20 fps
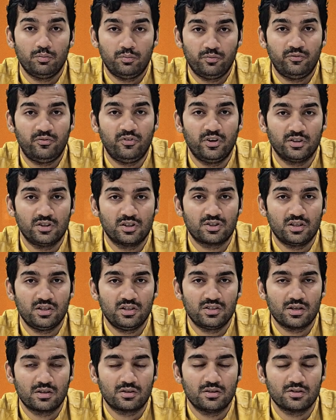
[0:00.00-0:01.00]
further studies
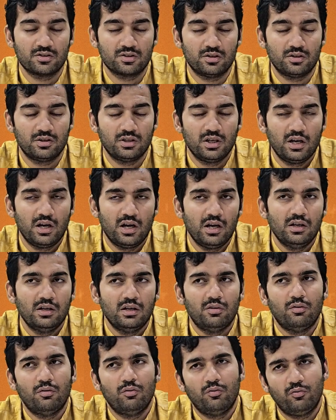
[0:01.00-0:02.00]
are concerned.
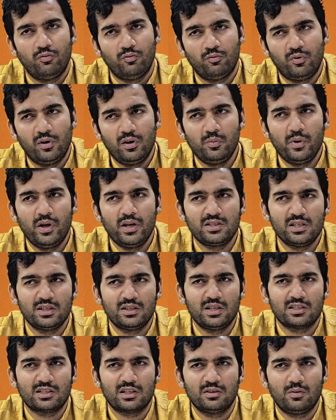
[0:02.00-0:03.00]
One basic
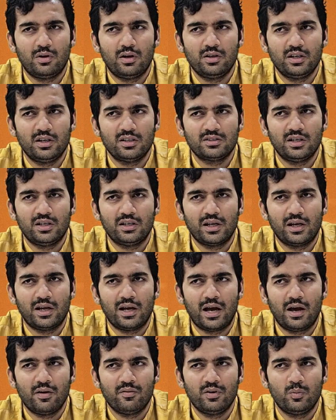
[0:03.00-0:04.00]
disadvantage that I
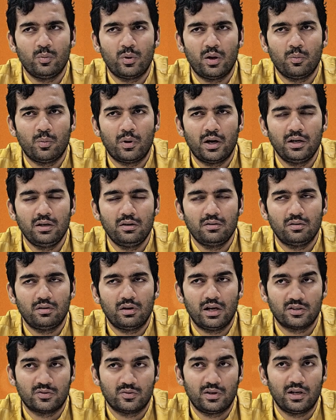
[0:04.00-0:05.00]
have in my mind
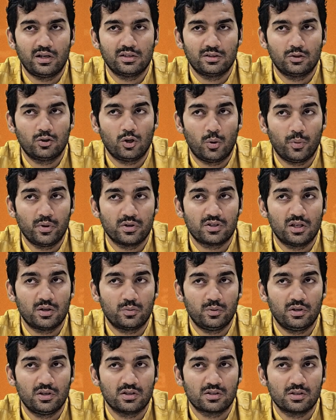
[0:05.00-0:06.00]
as far as the topic
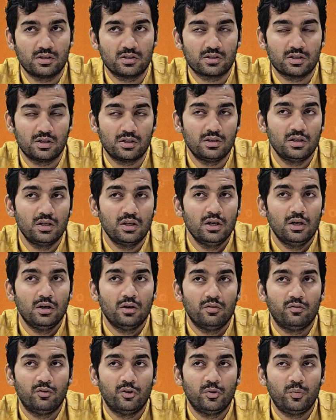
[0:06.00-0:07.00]
statement is concerned
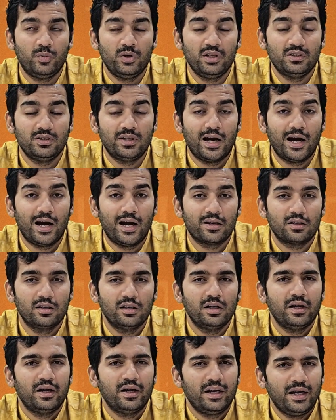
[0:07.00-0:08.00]
would be that
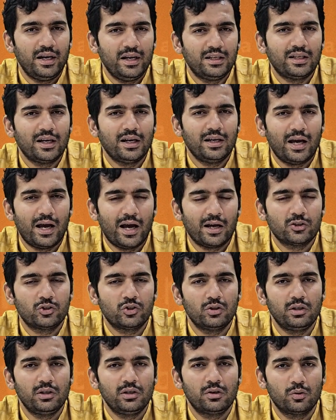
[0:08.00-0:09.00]
it can
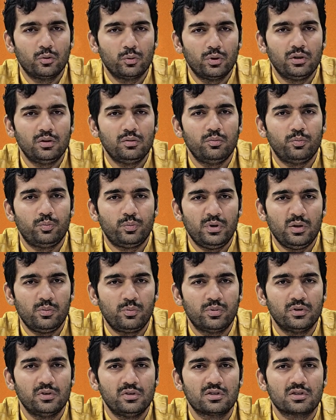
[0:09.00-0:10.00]
actually ruin
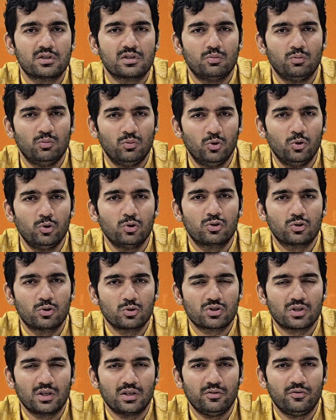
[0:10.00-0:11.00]
people's mood to
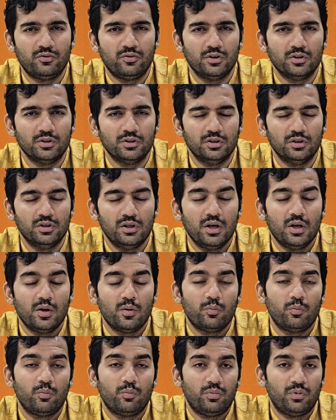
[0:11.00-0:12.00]
study further.
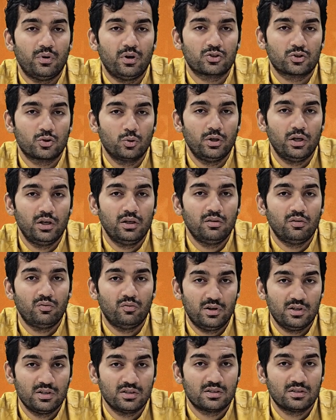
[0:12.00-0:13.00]
A student
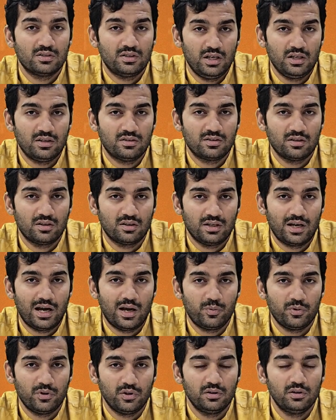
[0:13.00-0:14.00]
once takes a
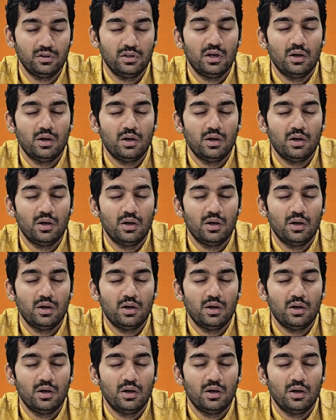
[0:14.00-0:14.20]
gap year